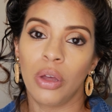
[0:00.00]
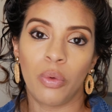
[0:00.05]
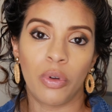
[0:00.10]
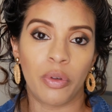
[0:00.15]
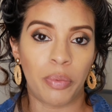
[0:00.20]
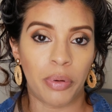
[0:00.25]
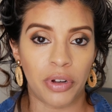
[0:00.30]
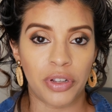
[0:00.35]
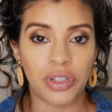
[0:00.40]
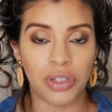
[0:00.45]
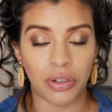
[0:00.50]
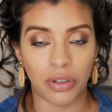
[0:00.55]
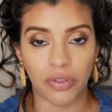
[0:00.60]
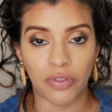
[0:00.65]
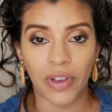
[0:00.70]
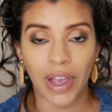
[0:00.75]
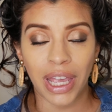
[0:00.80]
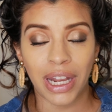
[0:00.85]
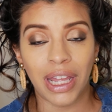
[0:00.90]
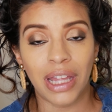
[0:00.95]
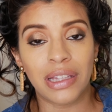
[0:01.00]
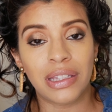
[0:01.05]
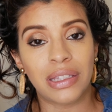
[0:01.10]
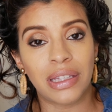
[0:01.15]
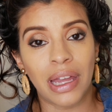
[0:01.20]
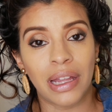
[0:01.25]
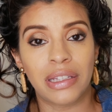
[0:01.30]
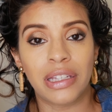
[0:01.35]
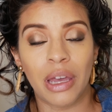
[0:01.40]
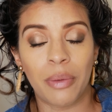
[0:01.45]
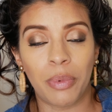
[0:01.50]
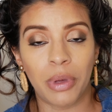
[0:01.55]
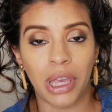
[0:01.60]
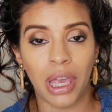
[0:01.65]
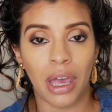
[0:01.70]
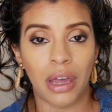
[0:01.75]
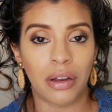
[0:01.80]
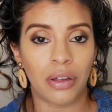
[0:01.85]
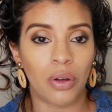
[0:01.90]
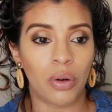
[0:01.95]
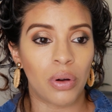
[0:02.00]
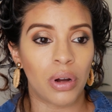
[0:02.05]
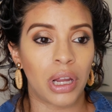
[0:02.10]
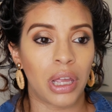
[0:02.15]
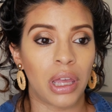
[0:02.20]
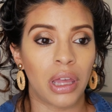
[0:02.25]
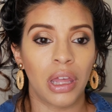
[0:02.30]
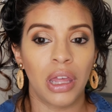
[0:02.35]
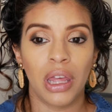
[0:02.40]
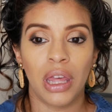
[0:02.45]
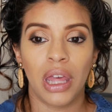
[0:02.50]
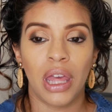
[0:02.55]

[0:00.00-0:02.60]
with personal finance, that type of category,